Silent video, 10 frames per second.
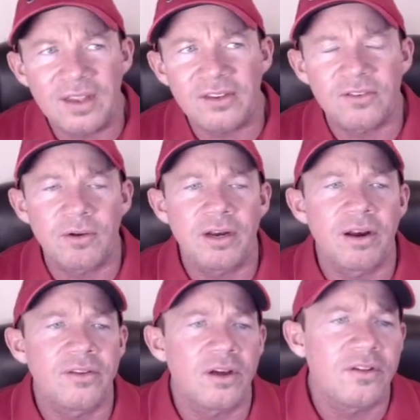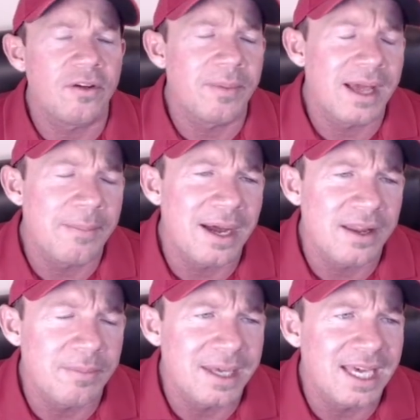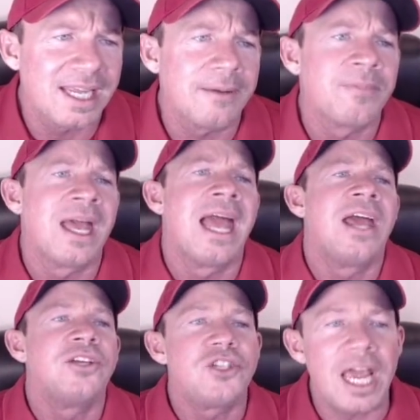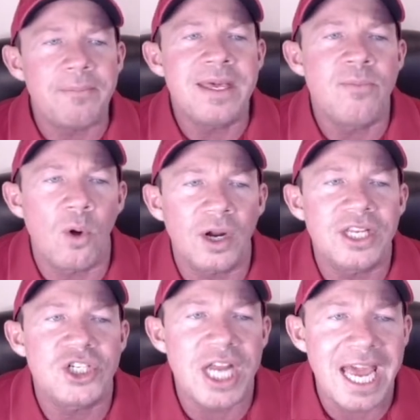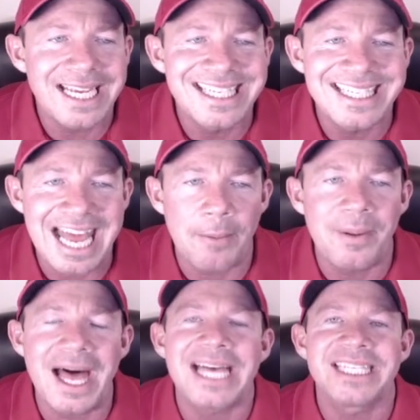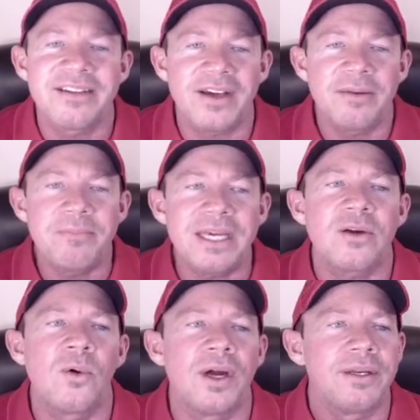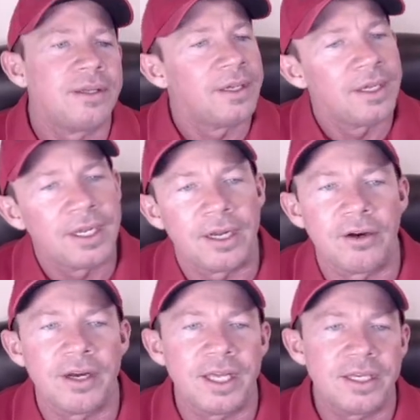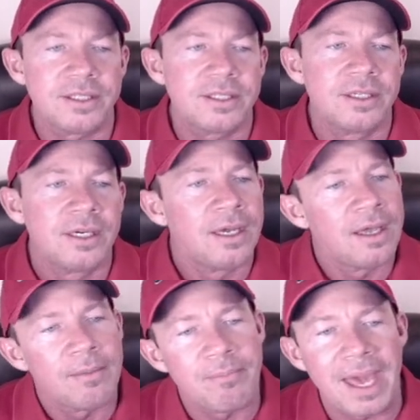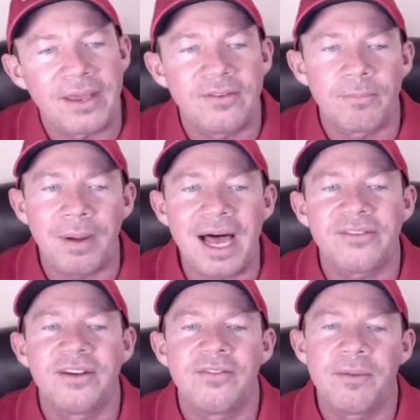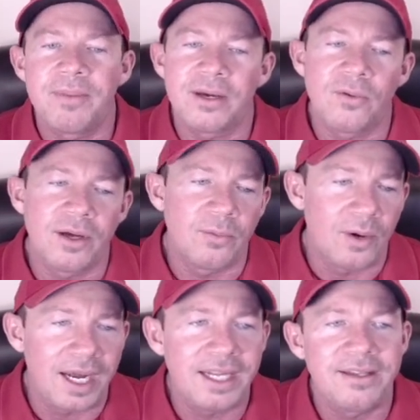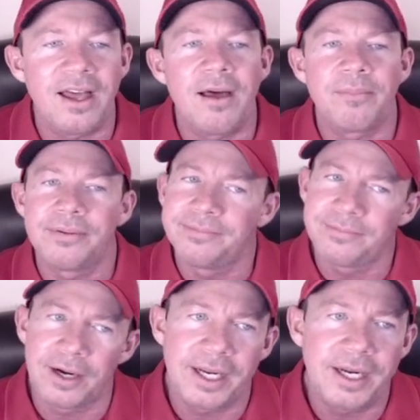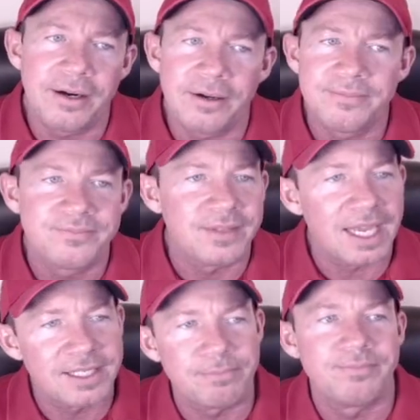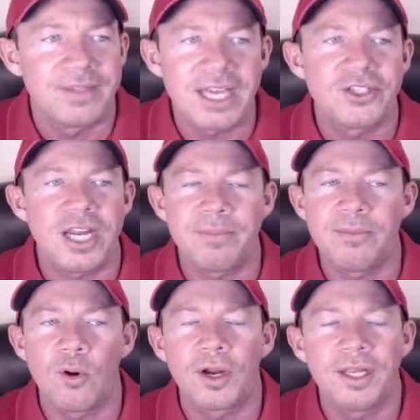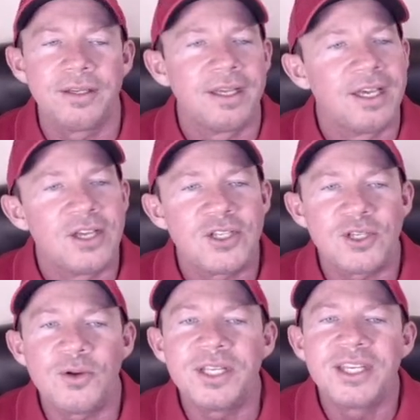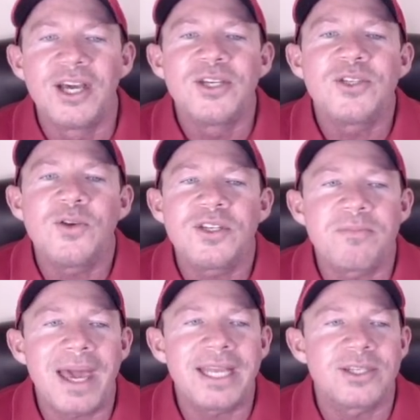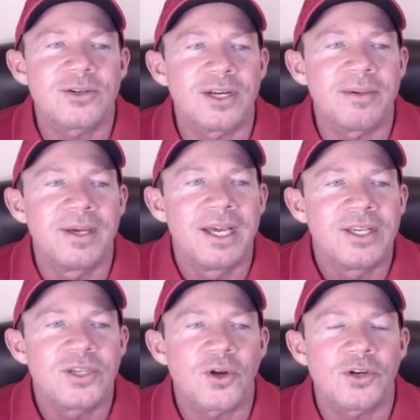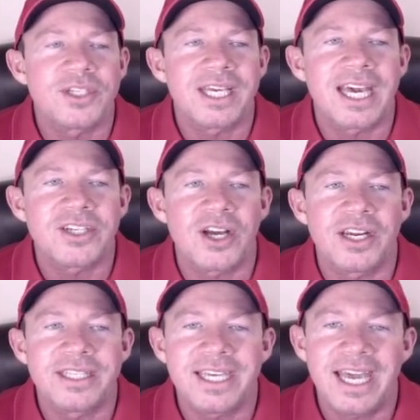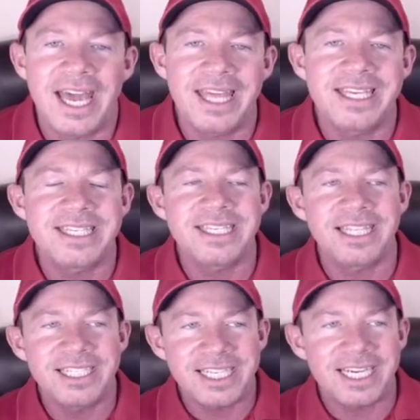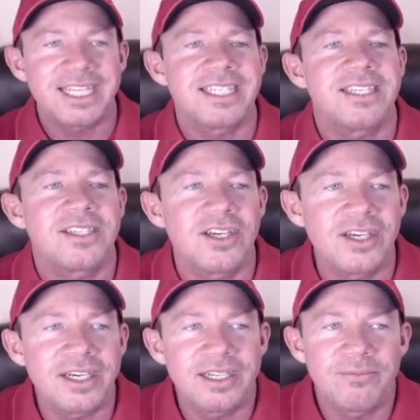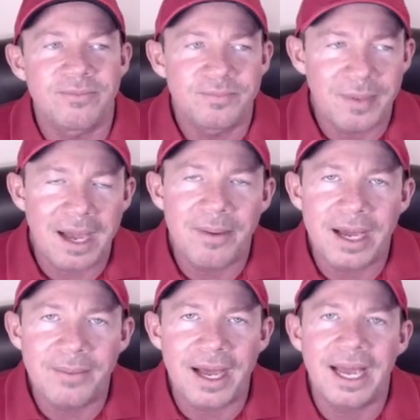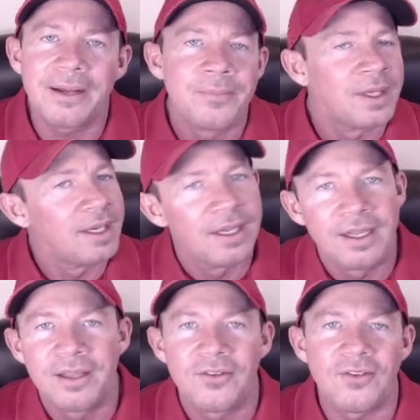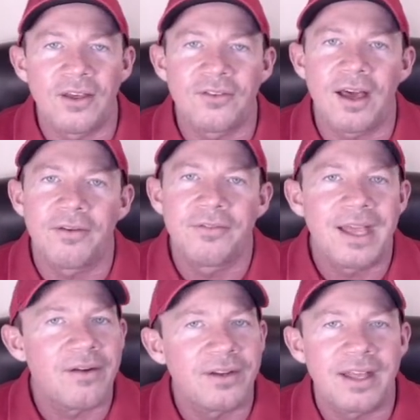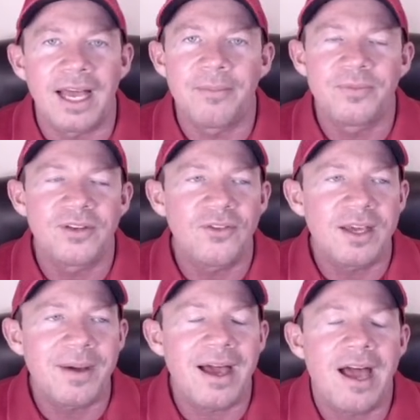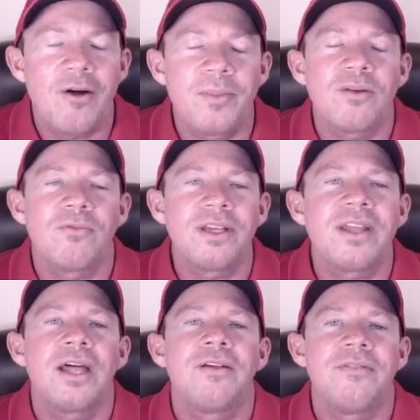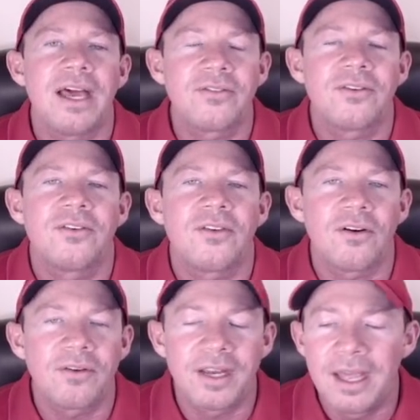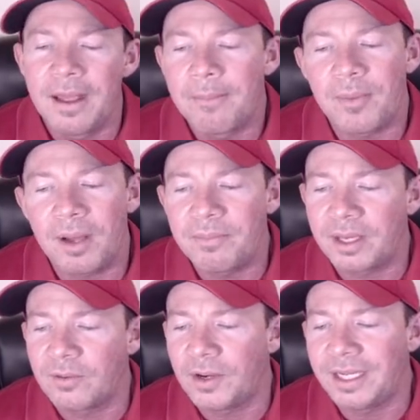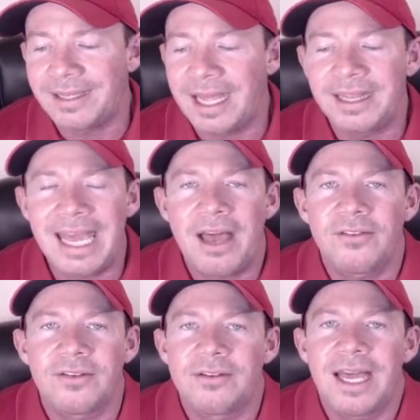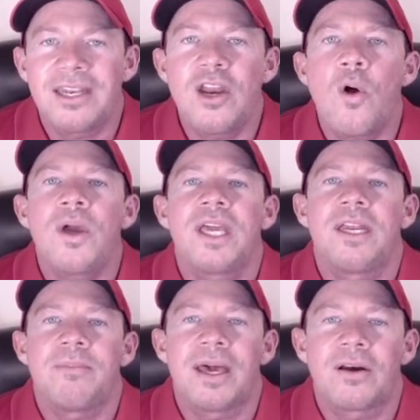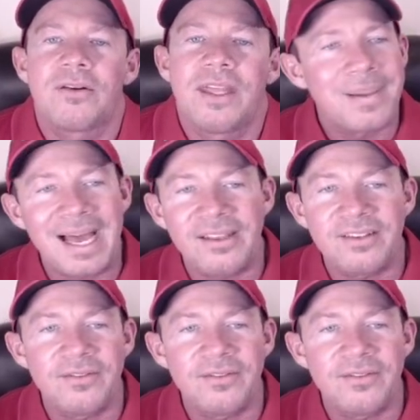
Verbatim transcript: that screener I talked to you about in the beginning. J P Morgan Chase is now positive on Bitcoin. Here it is. Banks are positive on Bitcoin. Why'd it dump? Right here. Thanks, thanks, J P Morgan. Soon as soon as mainstream starts to catch on and say, hey, this is legit, this is good. Bye, bye, bye. Sells off every time. Just think about how many retail investors are bought Bitcoin at ten thousand, not knowing any better. They positive